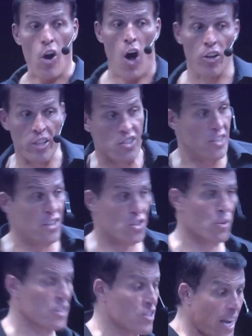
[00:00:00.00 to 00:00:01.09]
called his
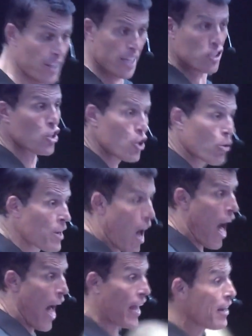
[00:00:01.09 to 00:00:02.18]
sister and said, let's you and
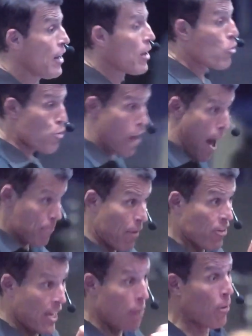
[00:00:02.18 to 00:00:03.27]
I wrap
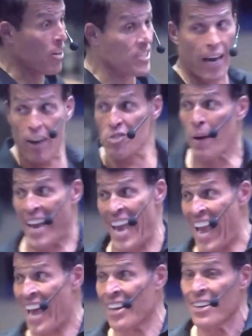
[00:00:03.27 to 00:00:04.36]
everything up ourselves by
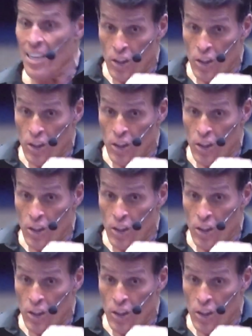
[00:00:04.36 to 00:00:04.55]
hand.